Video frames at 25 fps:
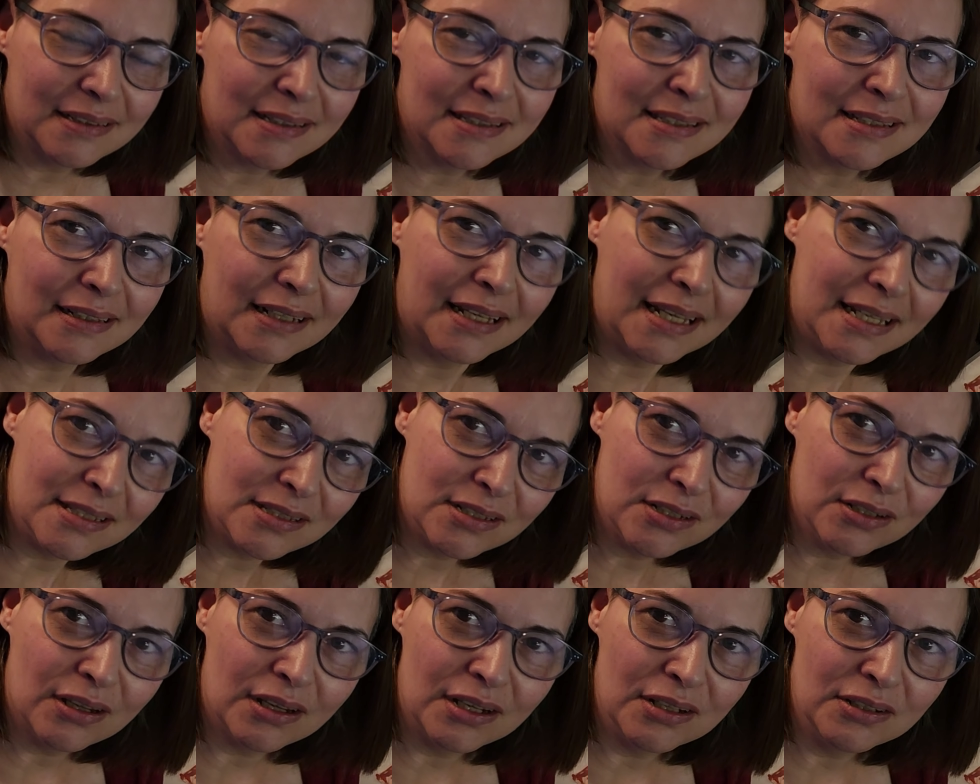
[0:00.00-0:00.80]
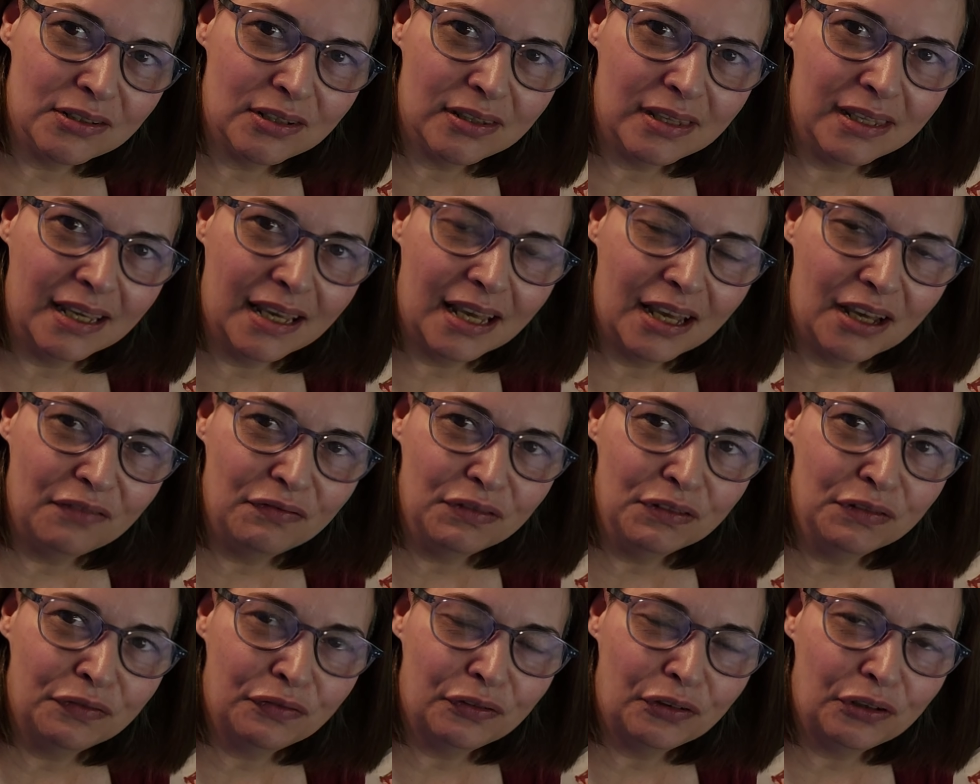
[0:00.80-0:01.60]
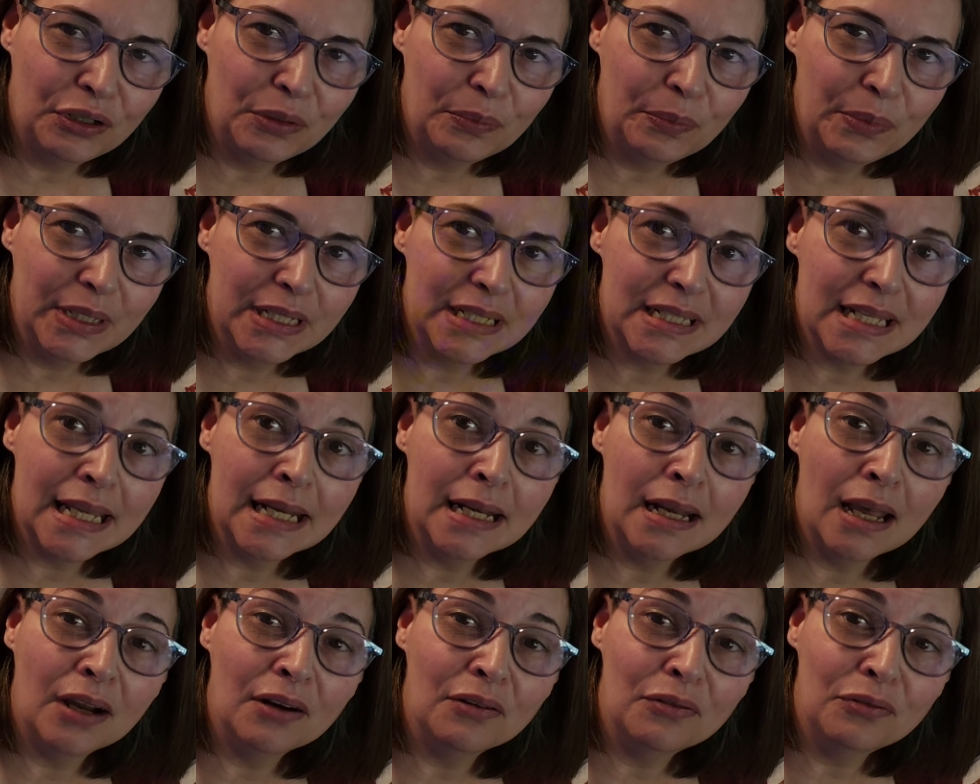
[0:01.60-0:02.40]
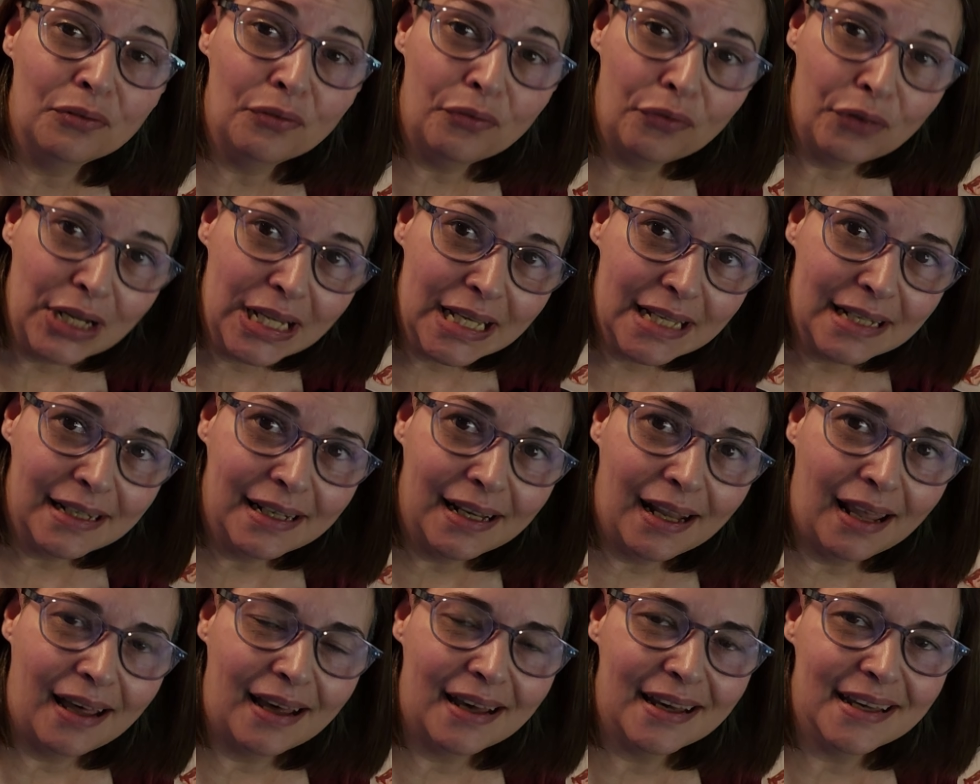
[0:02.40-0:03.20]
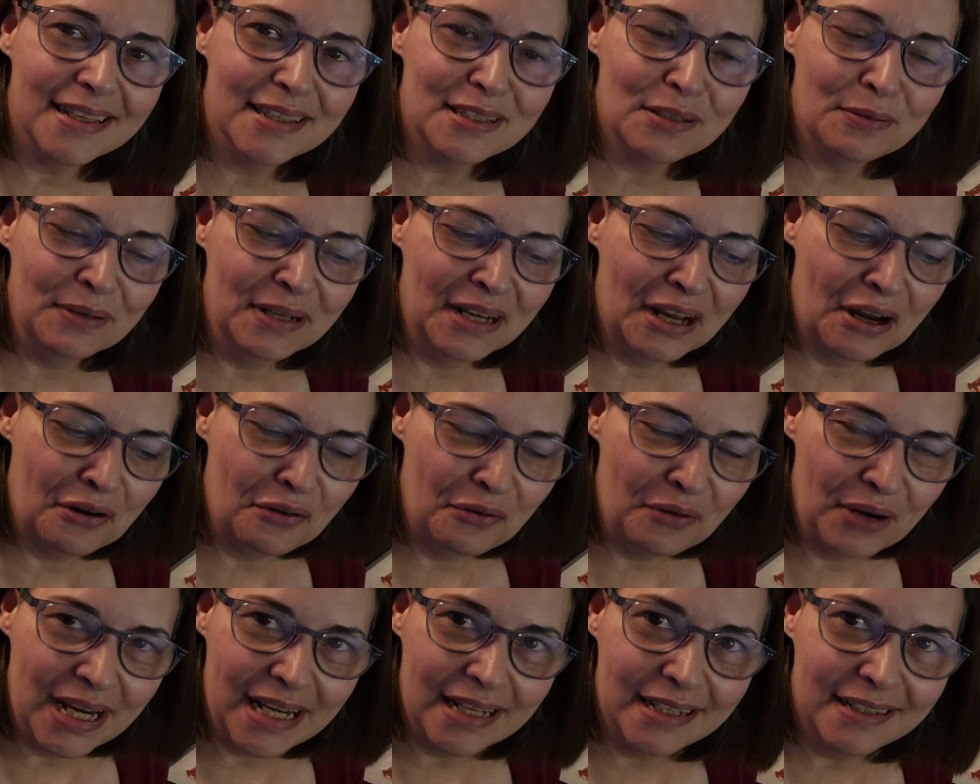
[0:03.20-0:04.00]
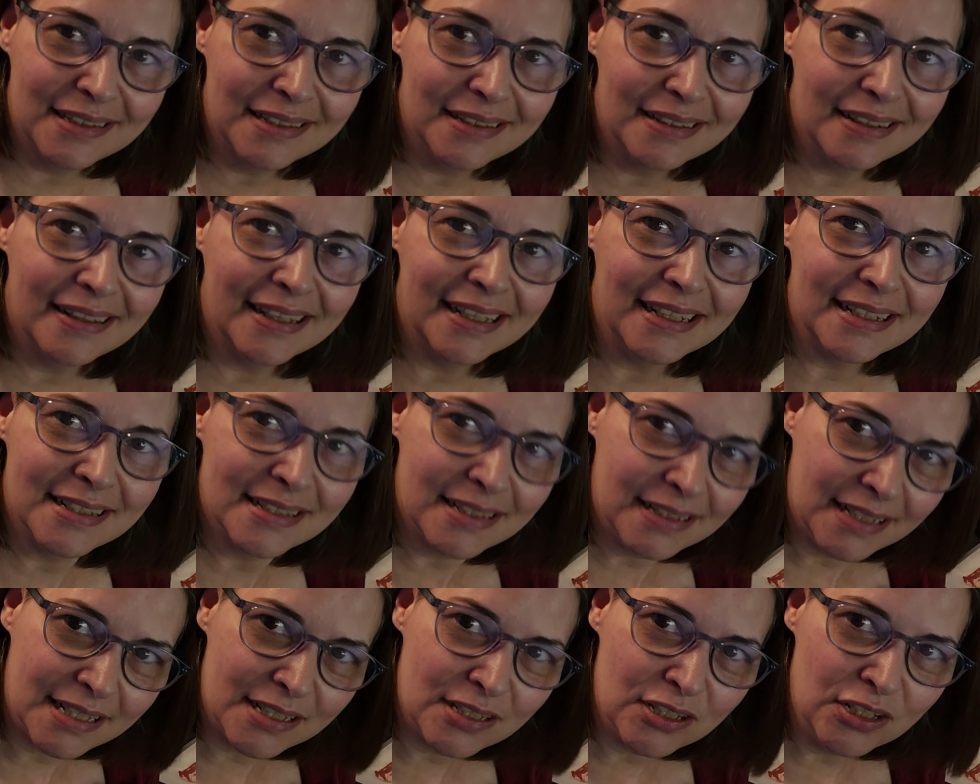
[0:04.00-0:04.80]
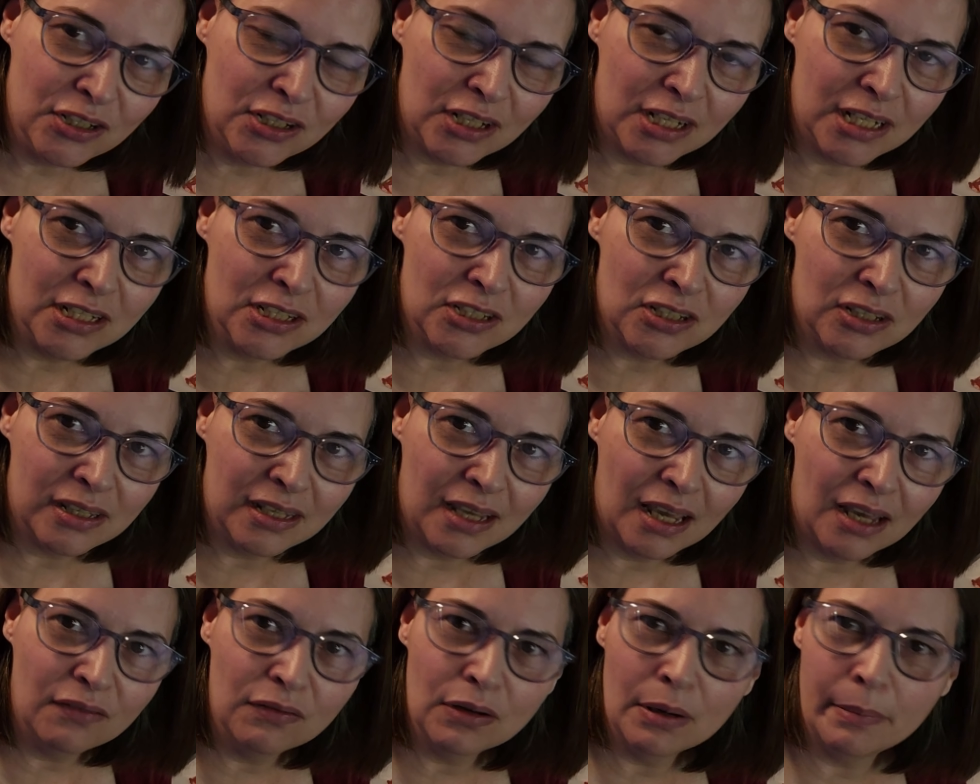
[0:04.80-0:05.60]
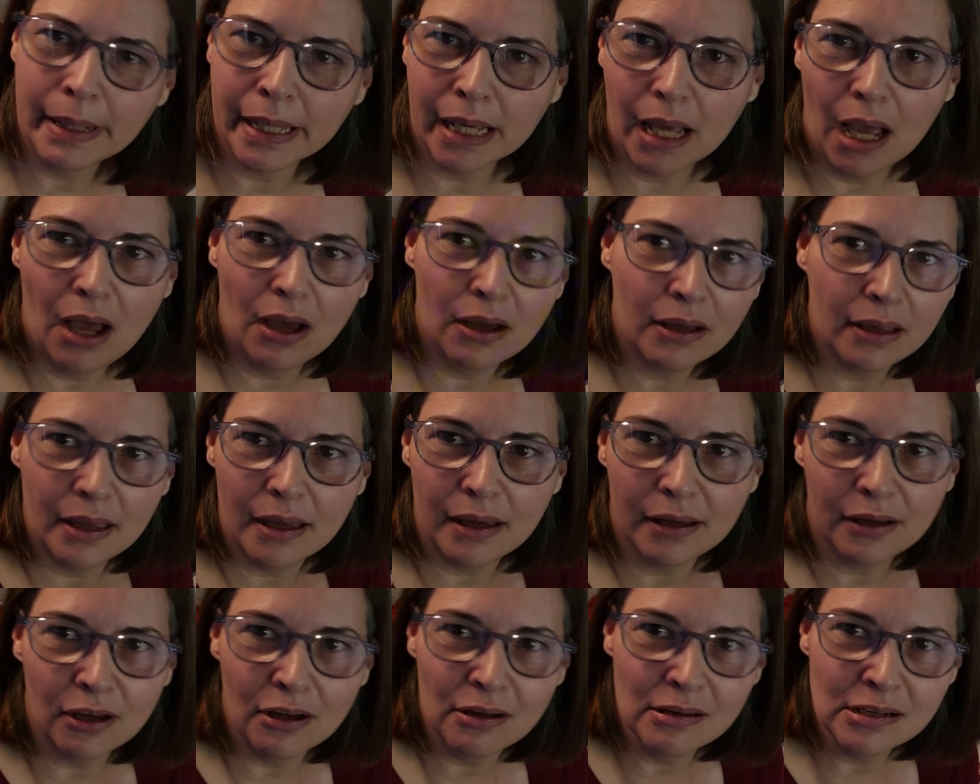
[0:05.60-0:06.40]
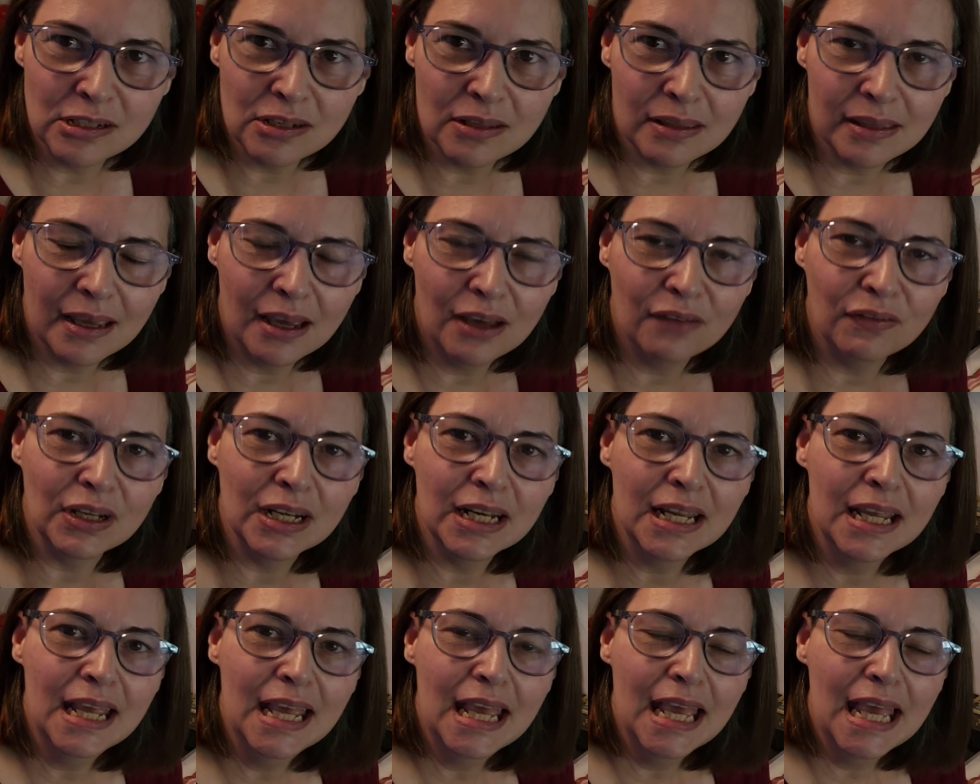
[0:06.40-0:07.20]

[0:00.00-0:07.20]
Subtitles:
It still has to go into the oven for a bit, and I realized when I read that it still has to go into the oven, I'm like, oh, okay, go into the oven.